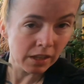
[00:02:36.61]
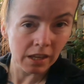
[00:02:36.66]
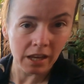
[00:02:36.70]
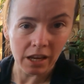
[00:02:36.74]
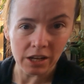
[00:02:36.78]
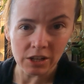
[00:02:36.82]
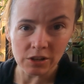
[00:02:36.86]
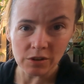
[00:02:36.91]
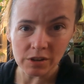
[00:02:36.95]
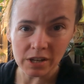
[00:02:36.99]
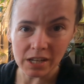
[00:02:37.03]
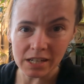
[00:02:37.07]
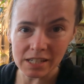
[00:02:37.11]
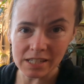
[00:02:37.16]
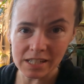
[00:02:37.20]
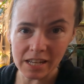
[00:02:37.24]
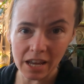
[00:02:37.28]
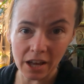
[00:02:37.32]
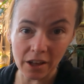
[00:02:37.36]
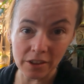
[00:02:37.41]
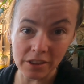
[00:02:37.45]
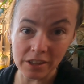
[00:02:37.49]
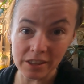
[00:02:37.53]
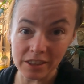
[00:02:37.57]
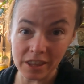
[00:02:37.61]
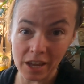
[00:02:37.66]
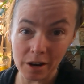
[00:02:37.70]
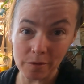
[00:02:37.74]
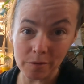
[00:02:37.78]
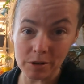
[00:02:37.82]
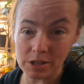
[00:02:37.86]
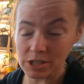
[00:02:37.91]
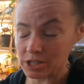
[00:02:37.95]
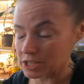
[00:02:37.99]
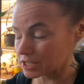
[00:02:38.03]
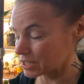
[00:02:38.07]
And you can tell that they
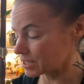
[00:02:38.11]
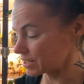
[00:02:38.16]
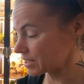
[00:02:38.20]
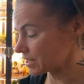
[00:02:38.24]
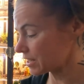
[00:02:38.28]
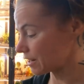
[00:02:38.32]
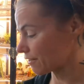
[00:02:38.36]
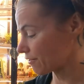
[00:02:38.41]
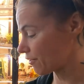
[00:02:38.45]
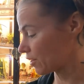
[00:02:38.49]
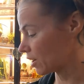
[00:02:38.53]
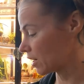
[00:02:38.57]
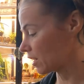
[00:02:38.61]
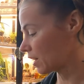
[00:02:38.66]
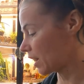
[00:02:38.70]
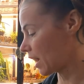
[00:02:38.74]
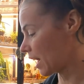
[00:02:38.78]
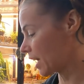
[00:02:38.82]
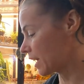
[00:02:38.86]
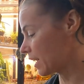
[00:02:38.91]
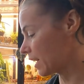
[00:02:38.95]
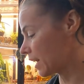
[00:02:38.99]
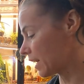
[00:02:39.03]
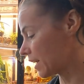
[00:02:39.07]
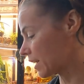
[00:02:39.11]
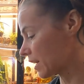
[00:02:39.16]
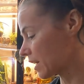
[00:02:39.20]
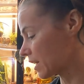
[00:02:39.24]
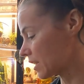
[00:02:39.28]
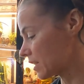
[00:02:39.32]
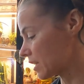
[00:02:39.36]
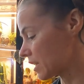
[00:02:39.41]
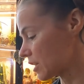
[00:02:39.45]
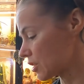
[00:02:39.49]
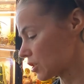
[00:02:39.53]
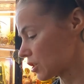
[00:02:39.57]
were just in different lighting
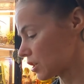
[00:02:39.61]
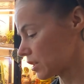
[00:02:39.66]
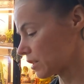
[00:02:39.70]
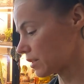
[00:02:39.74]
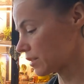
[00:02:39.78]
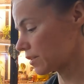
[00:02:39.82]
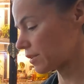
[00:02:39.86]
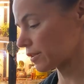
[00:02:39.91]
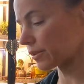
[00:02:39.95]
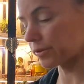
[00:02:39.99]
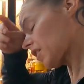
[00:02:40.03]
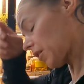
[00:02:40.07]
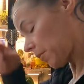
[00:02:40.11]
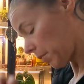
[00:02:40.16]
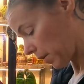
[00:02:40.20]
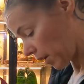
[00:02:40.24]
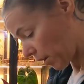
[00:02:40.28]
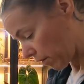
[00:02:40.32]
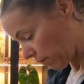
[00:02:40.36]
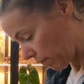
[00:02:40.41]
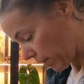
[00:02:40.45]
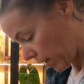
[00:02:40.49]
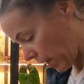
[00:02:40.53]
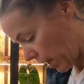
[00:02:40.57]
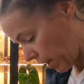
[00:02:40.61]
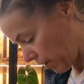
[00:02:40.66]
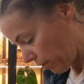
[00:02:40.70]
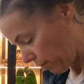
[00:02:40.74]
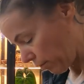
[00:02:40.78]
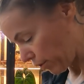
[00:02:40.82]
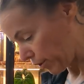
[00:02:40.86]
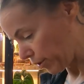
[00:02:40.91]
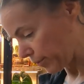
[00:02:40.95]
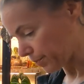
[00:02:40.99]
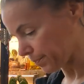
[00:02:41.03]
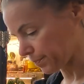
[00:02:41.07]
conditions. I'm gonna run out of
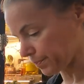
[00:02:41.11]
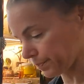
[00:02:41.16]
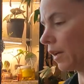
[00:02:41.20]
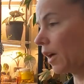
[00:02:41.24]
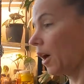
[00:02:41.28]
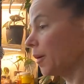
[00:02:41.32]
room.